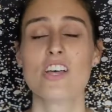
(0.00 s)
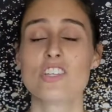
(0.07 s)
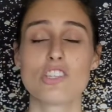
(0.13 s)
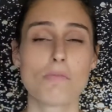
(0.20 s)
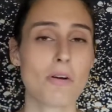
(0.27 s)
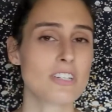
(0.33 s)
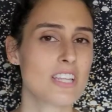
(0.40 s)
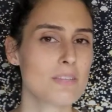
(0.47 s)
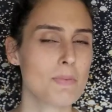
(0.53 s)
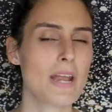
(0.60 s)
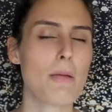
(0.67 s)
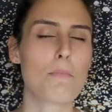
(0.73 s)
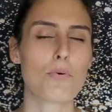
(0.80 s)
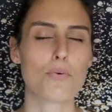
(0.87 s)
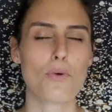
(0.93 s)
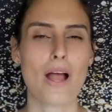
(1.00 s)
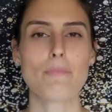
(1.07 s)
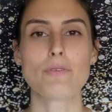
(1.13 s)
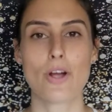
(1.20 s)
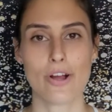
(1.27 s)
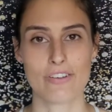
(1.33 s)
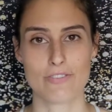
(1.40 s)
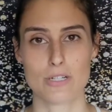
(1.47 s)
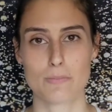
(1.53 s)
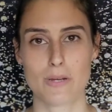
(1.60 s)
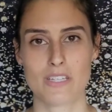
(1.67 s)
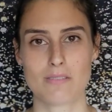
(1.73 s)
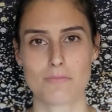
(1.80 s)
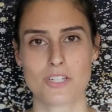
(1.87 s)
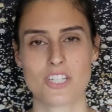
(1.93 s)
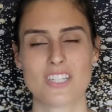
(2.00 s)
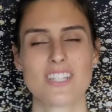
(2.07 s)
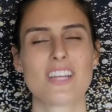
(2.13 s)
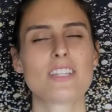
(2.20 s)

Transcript: So Mars has been a prime target for space missions,